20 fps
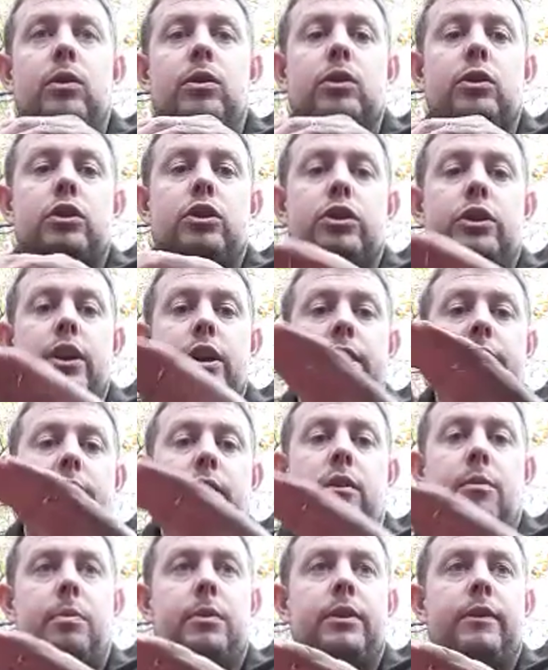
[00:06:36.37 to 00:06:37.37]
ones and show you a
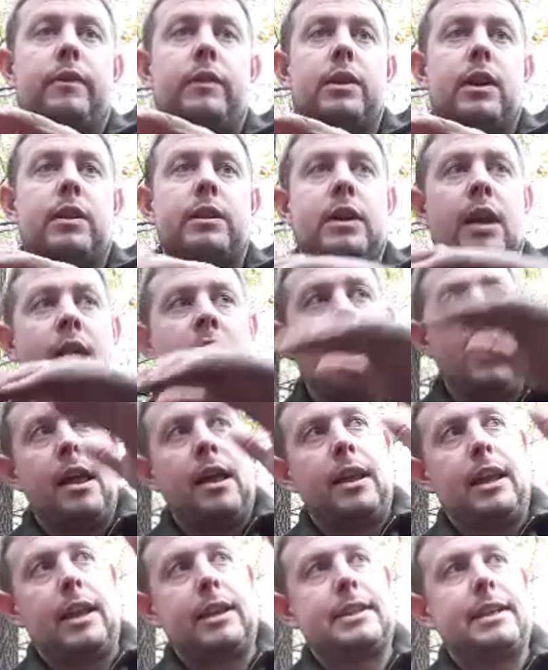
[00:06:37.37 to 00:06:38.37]
couple of different types.
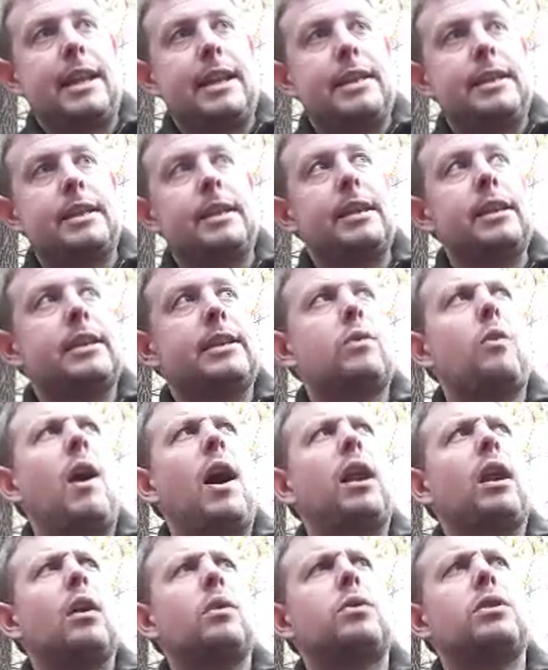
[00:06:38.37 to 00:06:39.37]
Like I say, this is
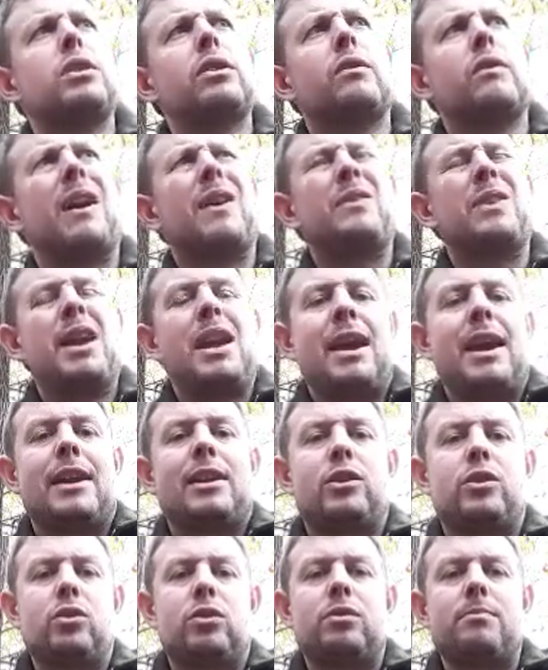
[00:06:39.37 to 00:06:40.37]
quite low to the ground.
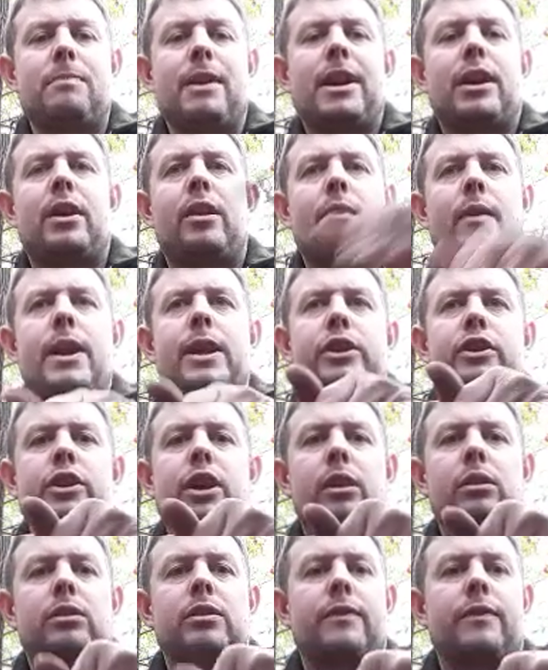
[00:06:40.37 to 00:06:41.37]
It doesn't make a great
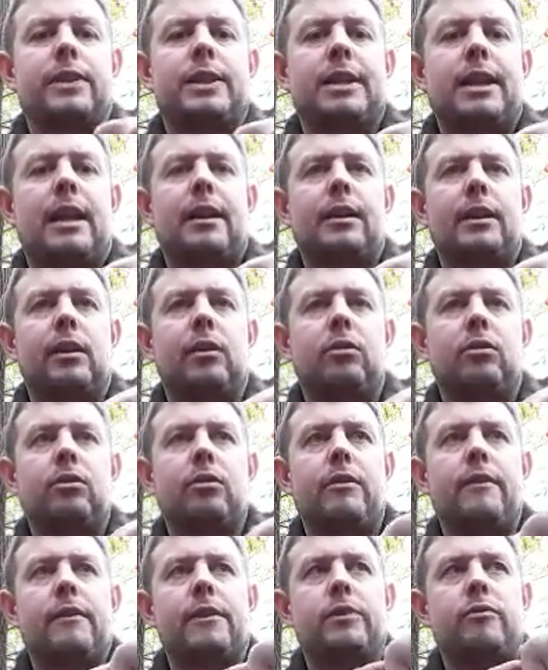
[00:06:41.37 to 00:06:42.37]
shelter for standing
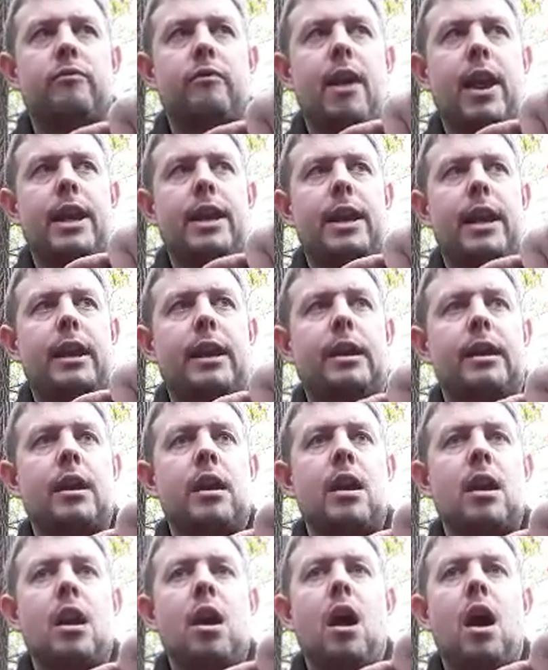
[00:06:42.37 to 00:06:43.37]
under if it's raining,
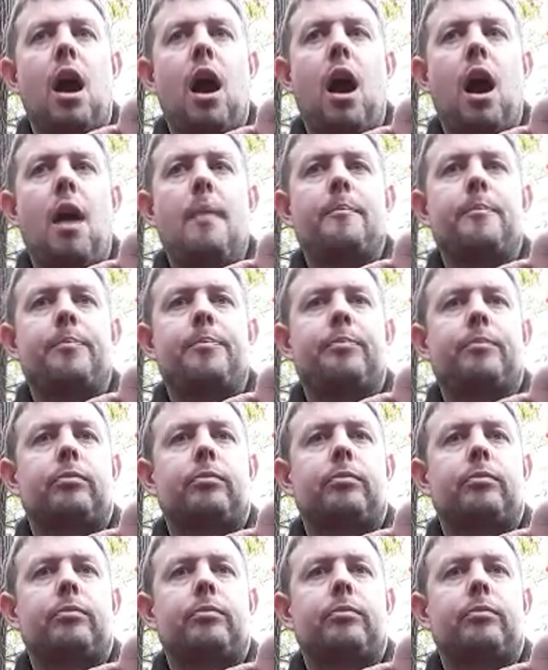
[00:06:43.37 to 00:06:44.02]
but